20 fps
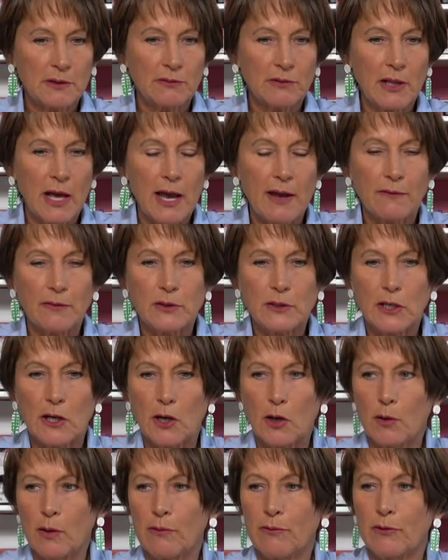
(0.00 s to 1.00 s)
of Life.
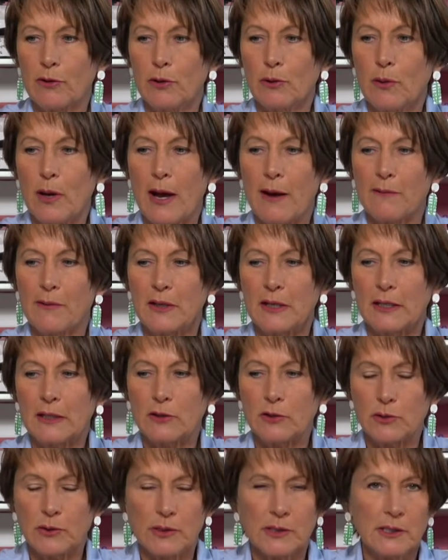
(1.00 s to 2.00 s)
So if you have an
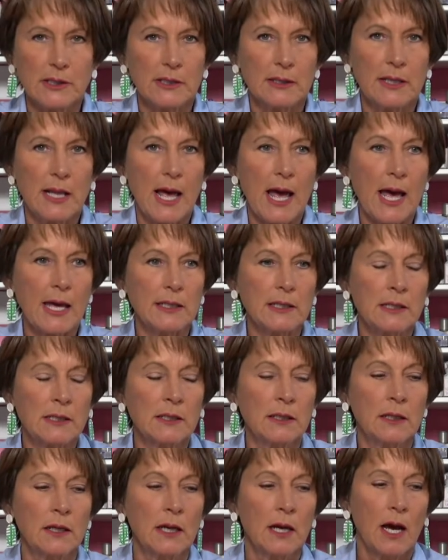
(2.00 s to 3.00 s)
interest in that,
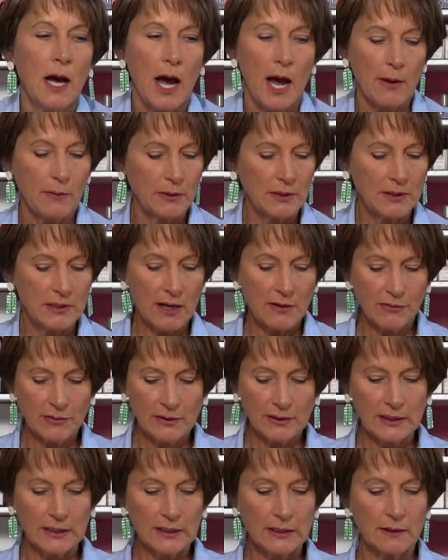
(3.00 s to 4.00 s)
I would
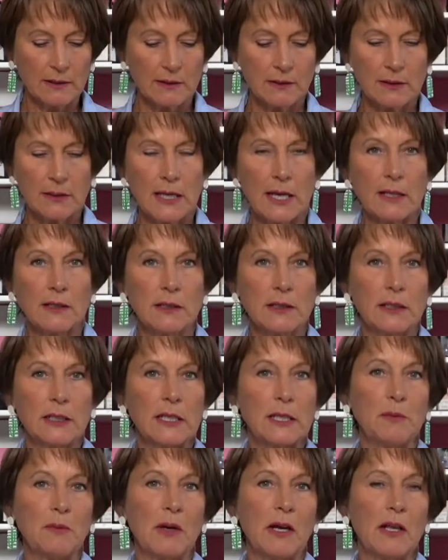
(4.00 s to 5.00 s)
definitely send an
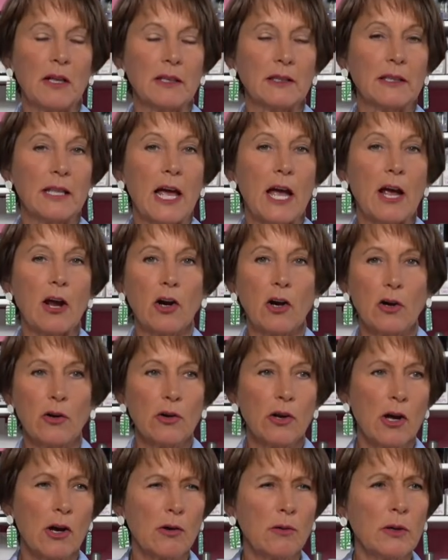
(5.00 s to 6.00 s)
email and let her
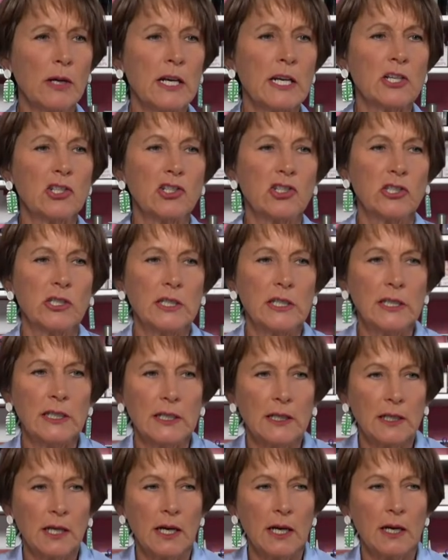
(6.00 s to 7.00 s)
know.
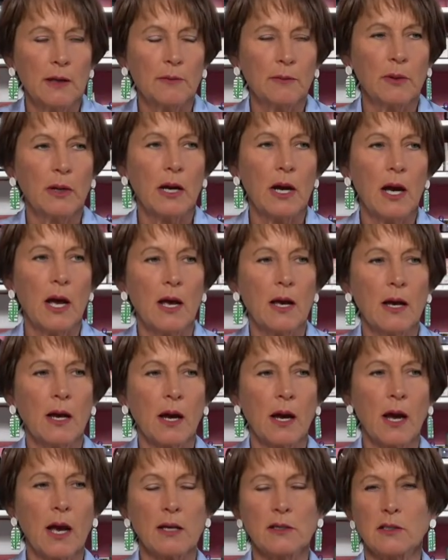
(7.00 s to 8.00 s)
She um, cut
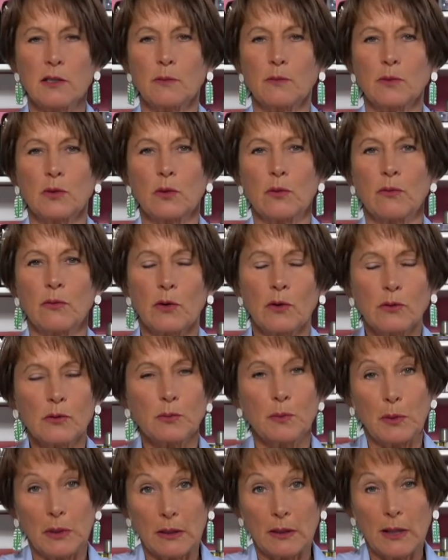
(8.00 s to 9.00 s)
custom
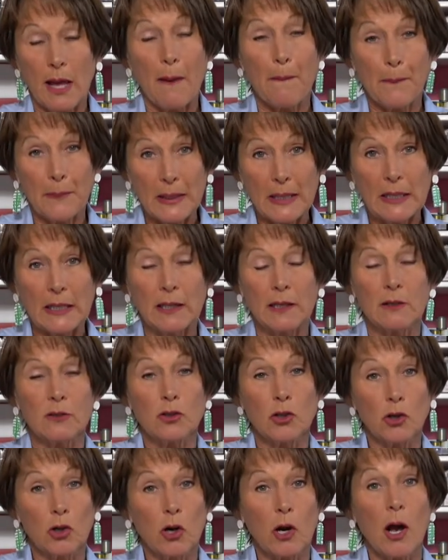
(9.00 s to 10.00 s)
those that pink
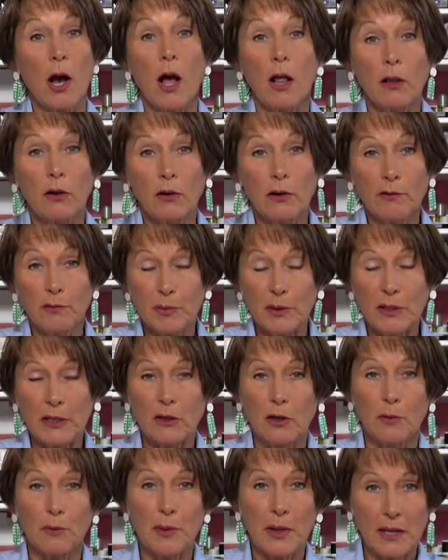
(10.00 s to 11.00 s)
is her color of pink,
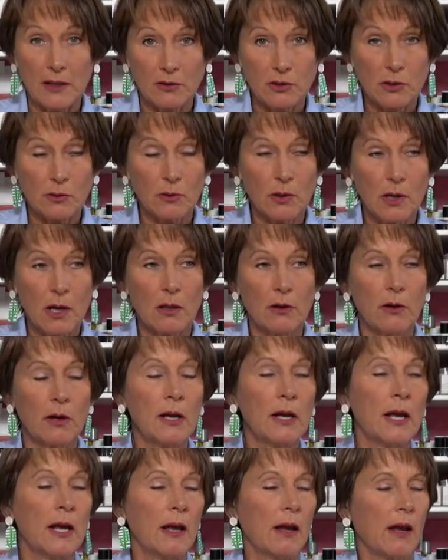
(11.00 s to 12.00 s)
her Pantone color.
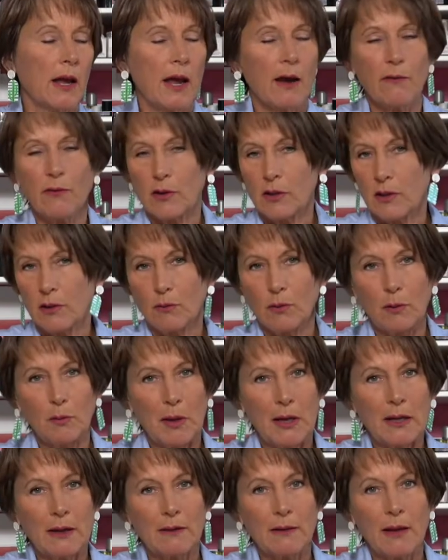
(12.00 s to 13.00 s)
Everything we
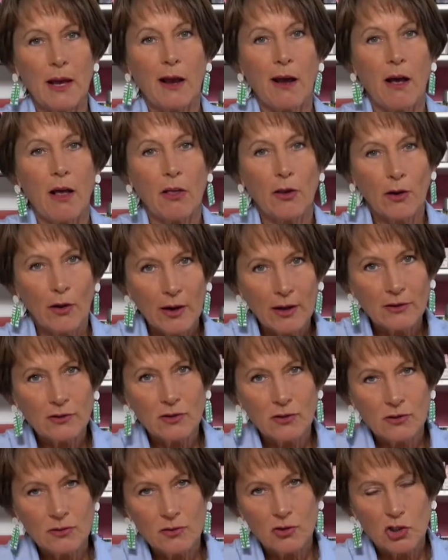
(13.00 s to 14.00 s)
make in that color
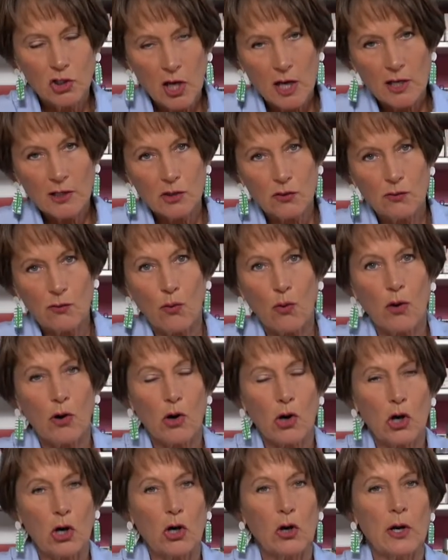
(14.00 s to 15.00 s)
is just for
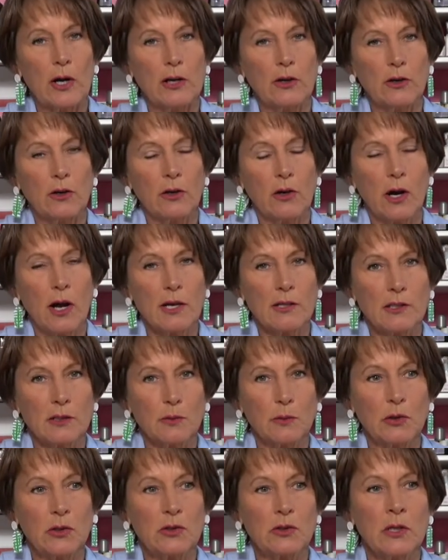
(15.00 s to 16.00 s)
her and her
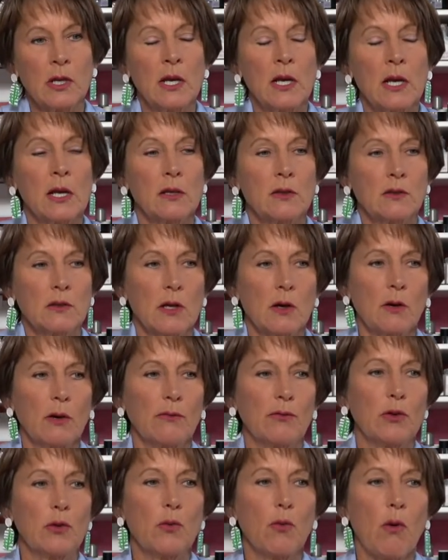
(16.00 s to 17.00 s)
customers. So
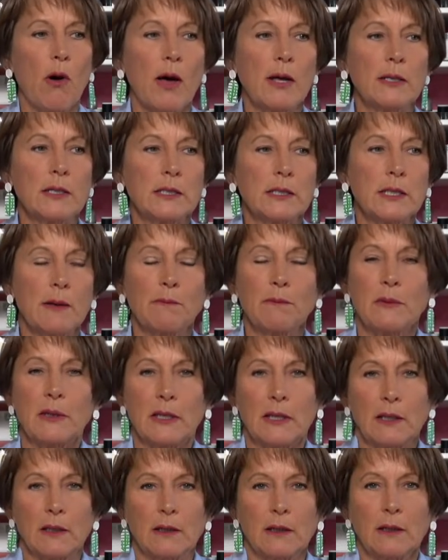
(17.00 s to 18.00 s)
if you want
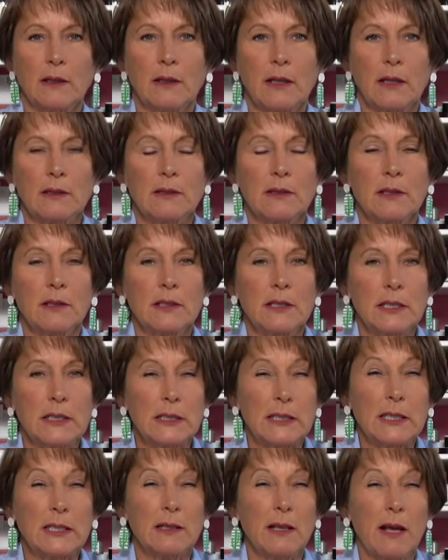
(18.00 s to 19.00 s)
something in the, the
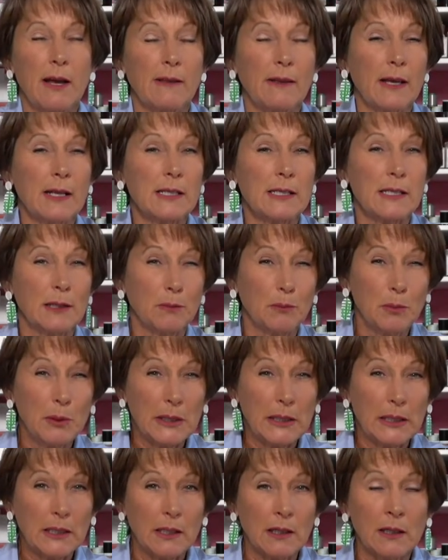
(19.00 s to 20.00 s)
TT line that's in
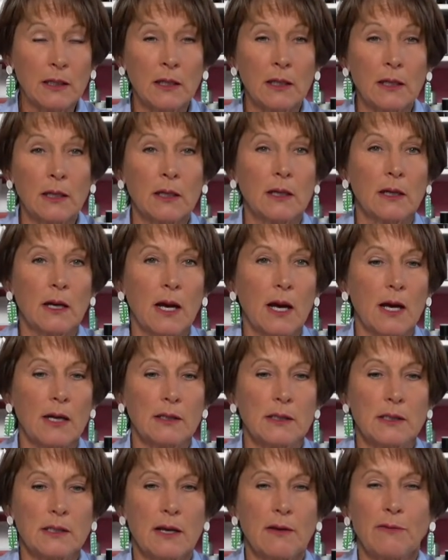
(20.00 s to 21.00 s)
pink, uh,
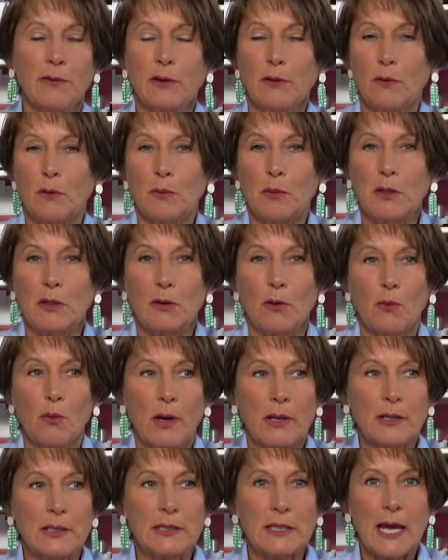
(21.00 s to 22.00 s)
Stephanie would be the
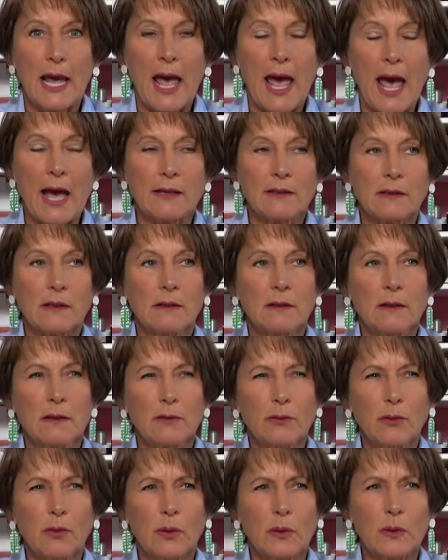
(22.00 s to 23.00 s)
one to ask. And then
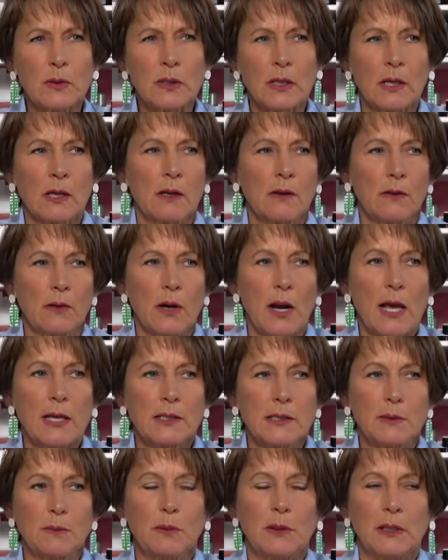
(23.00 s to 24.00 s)
of course there
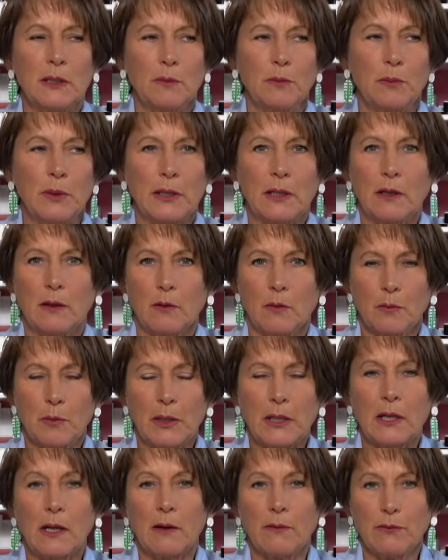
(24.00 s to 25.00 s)
has to be a big
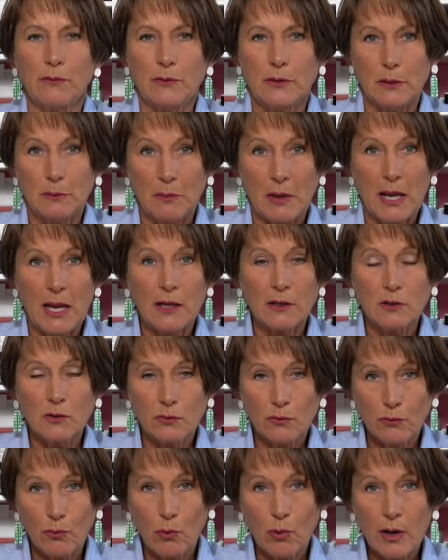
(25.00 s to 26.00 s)
big enough demand
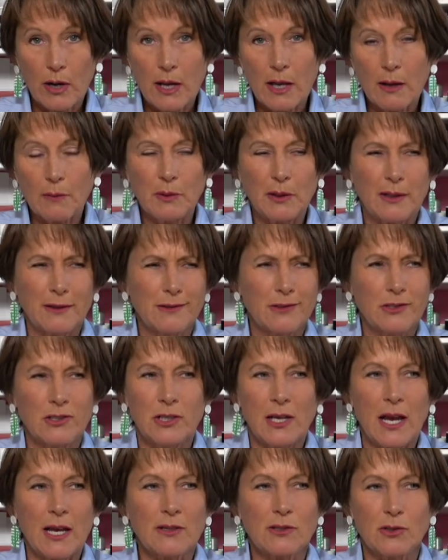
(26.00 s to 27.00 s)
for it because
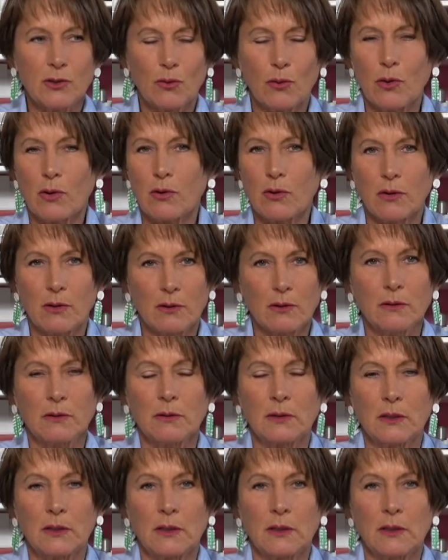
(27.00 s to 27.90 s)
she has to order.